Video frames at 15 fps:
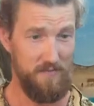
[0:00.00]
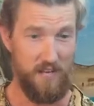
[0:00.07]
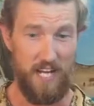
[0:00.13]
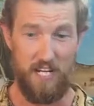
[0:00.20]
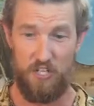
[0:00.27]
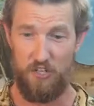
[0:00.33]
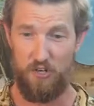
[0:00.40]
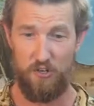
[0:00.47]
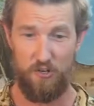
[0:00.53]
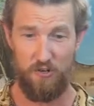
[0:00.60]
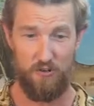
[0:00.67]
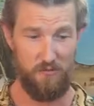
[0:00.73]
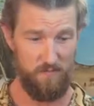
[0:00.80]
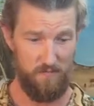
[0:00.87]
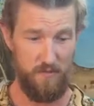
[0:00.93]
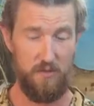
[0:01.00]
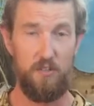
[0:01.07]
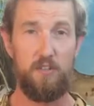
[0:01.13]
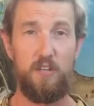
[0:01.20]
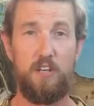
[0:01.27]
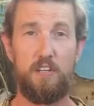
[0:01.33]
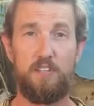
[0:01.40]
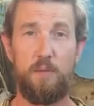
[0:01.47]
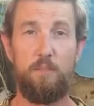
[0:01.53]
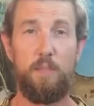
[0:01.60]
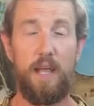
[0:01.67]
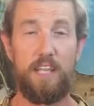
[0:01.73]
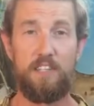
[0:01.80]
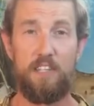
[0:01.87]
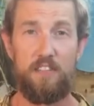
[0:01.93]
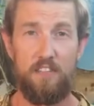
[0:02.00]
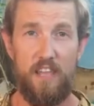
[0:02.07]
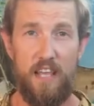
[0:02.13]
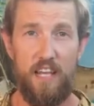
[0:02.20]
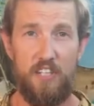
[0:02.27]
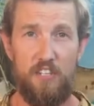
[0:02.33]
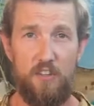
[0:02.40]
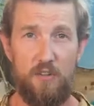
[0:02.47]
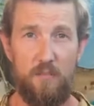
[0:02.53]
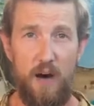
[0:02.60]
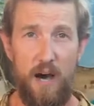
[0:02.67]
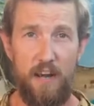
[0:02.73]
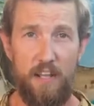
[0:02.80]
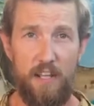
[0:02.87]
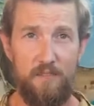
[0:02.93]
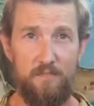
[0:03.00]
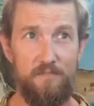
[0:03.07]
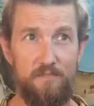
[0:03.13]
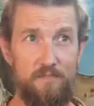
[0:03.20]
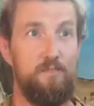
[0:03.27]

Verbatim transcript: nature does amazing things to the body.